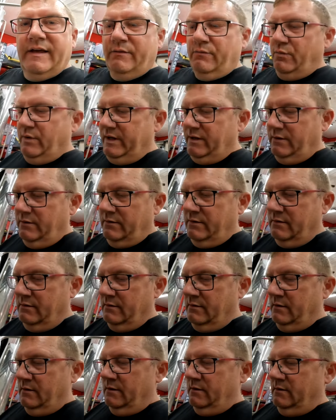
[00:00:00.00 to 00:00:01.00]
that will,
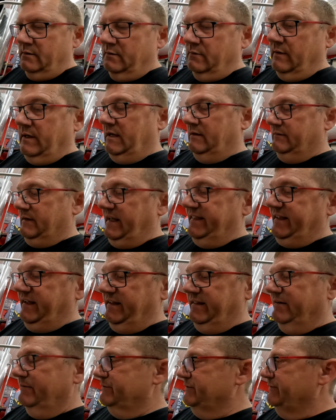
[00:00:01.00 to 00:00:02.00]
well, I think there